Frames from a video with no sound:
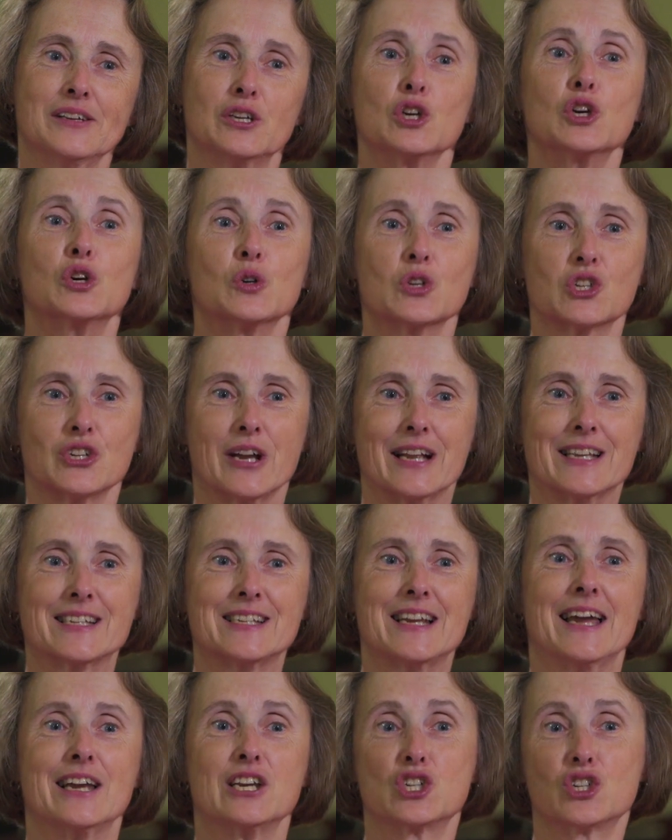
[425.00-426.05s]
Google
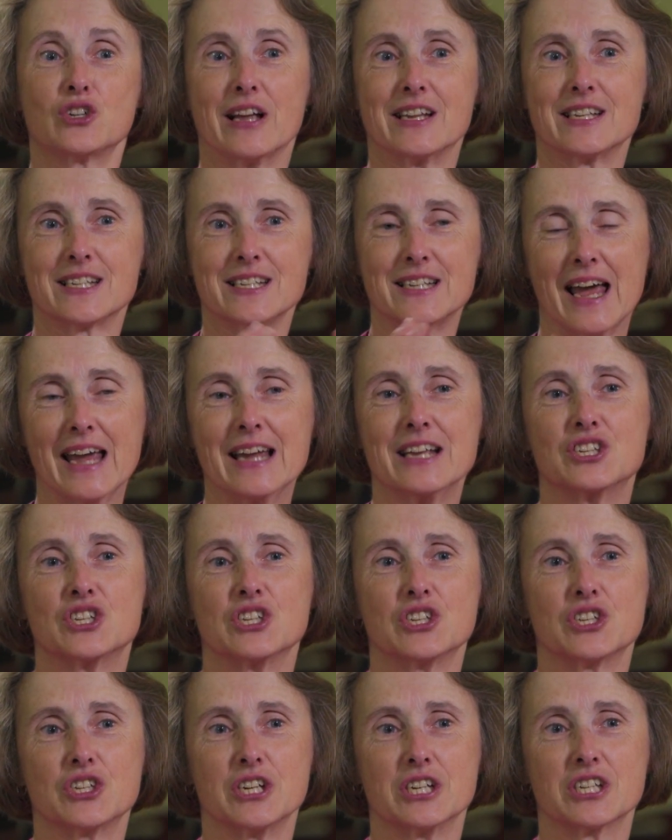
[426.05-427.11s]
Translate translates
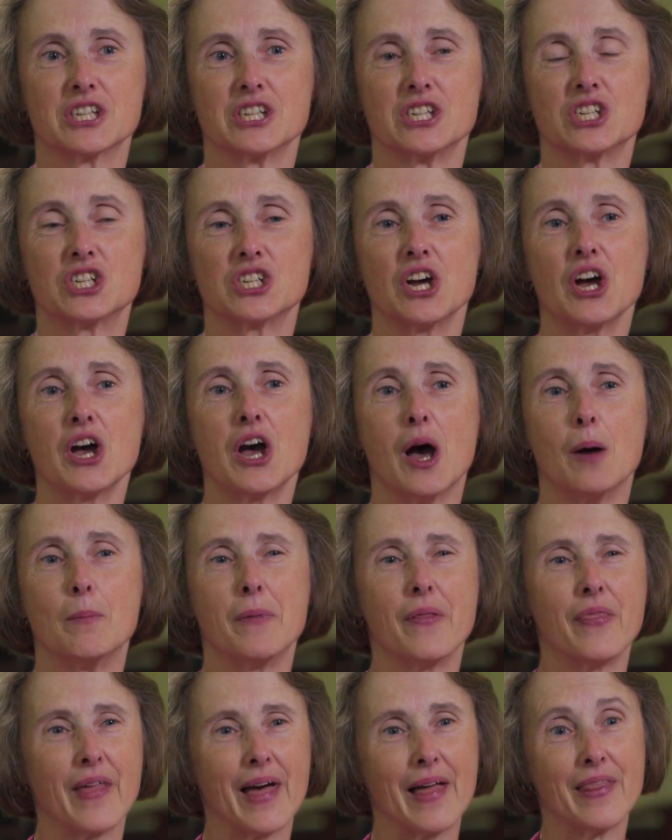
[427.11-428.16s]
a certain
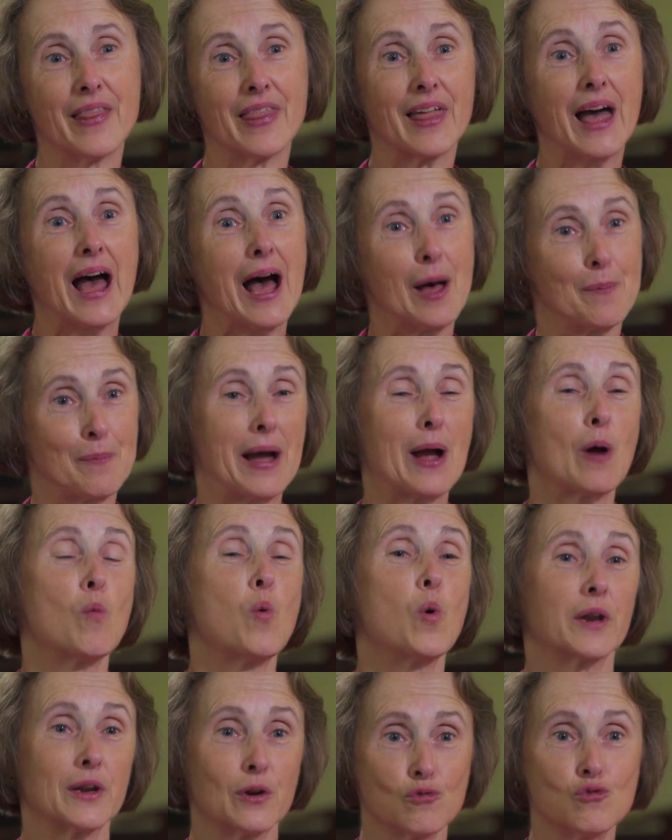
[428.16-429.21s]
term and then about
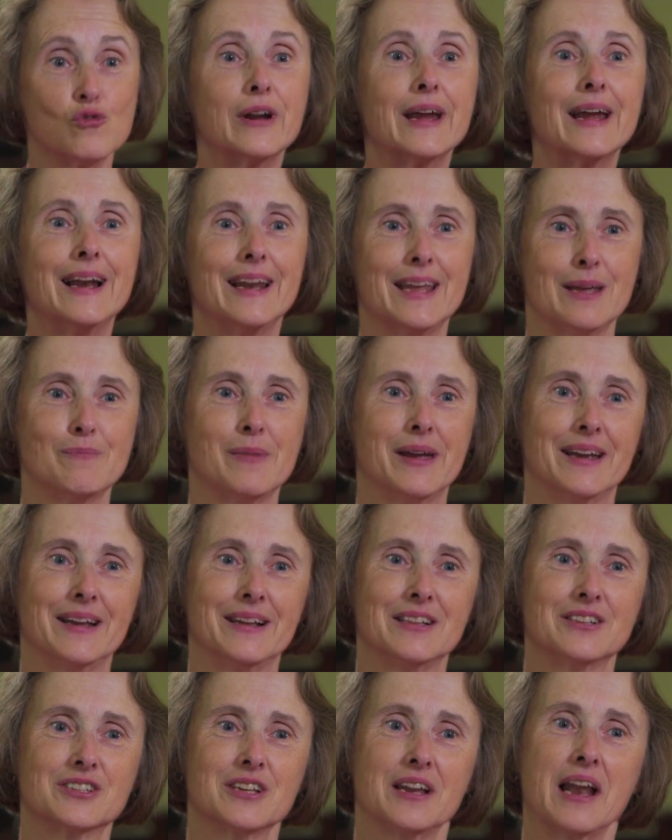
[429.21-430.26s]
what it really
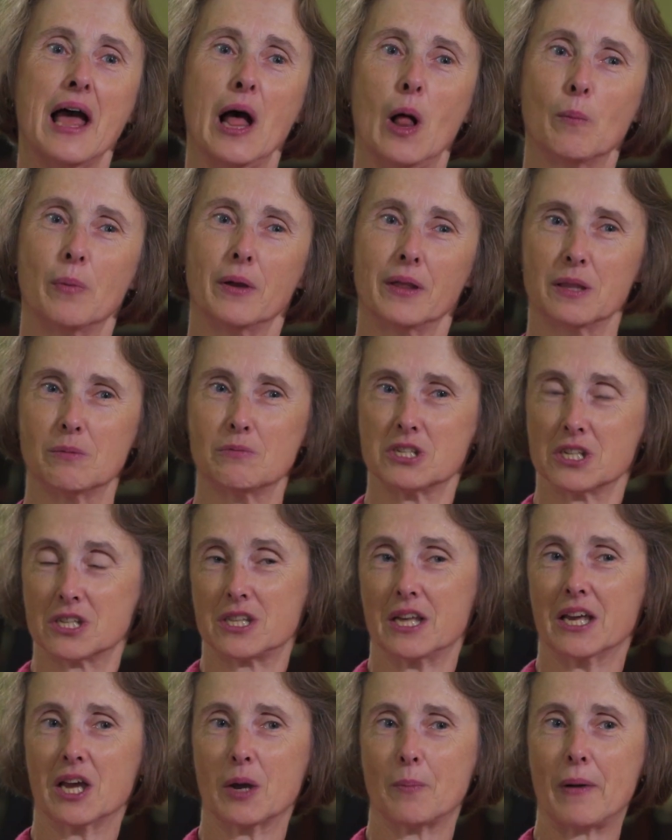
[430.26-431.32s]
means and helping them to
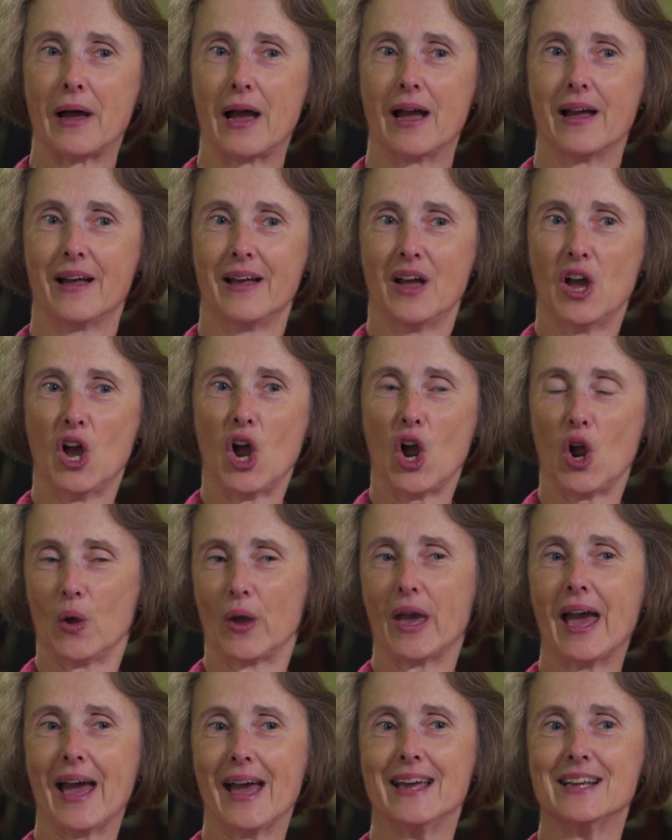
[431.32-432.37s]
think about,
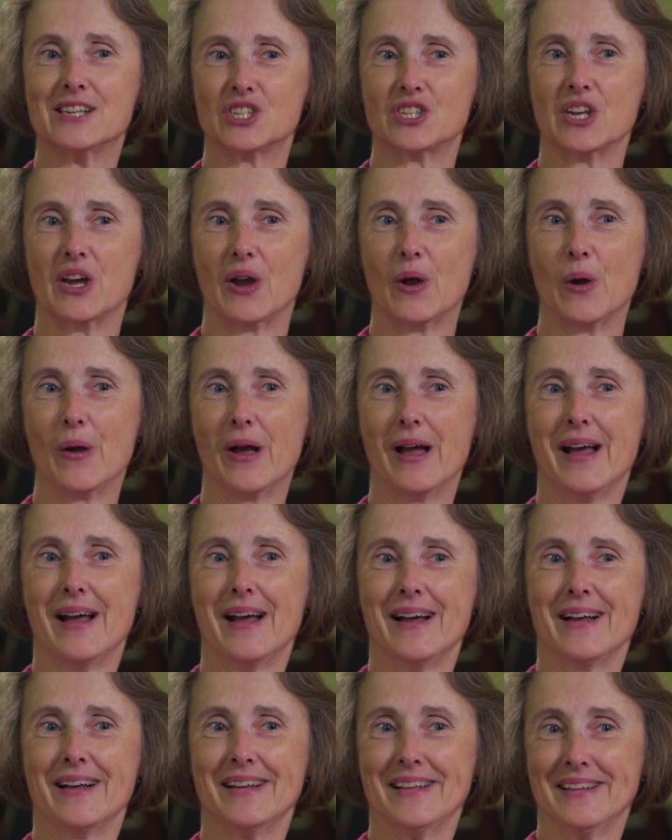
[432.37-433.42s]
okay, so
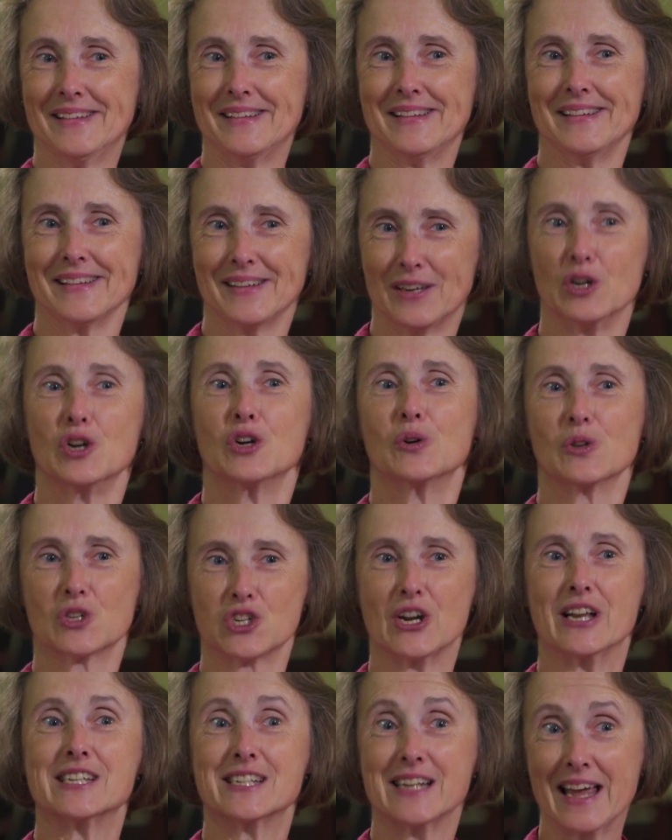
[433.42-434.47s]
Google
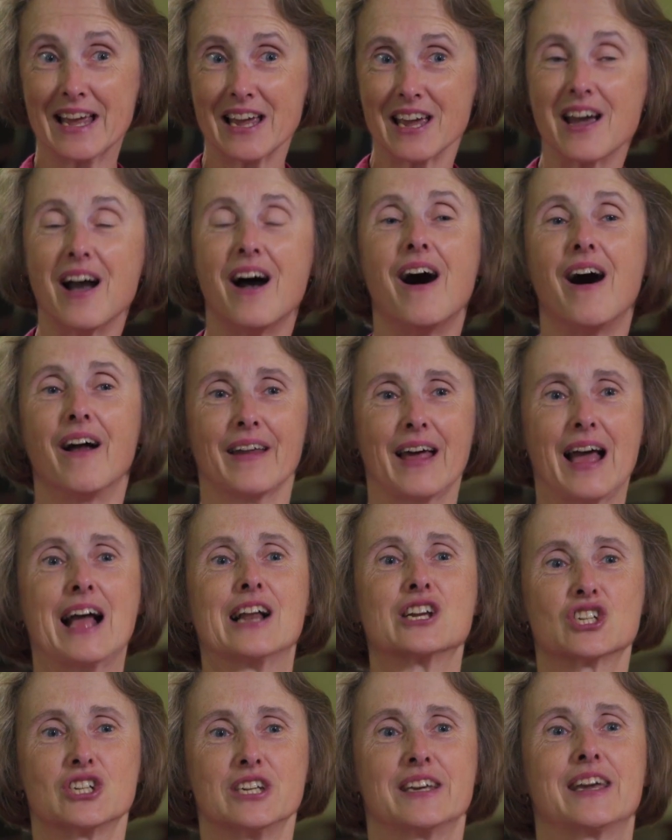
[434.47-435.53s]
Translate can't
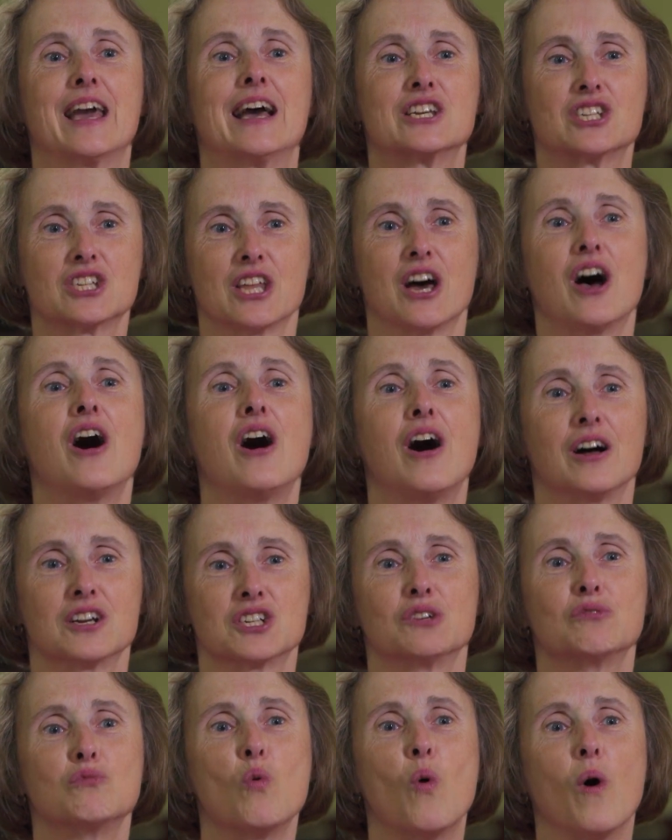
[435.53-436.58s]
actually get to the
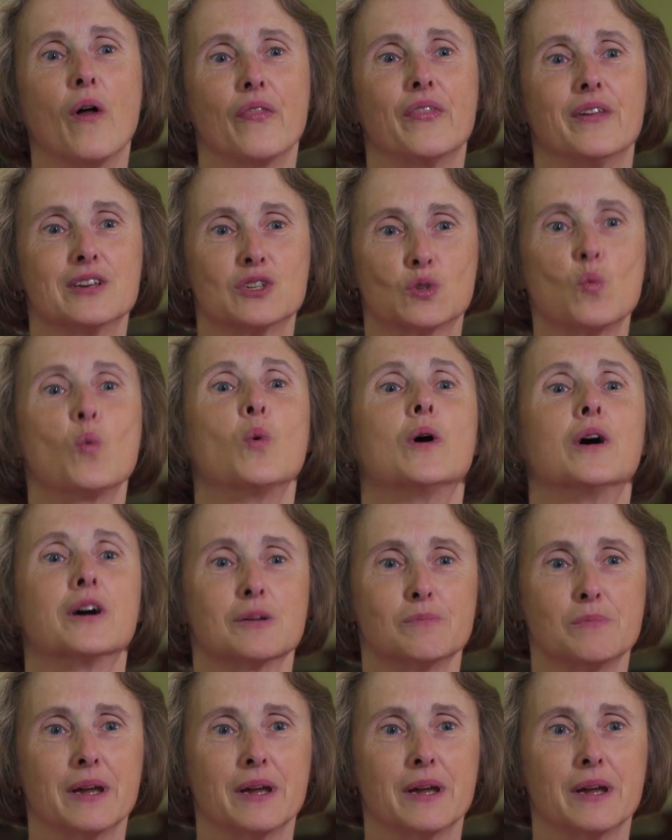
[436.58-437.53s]
heart of what this word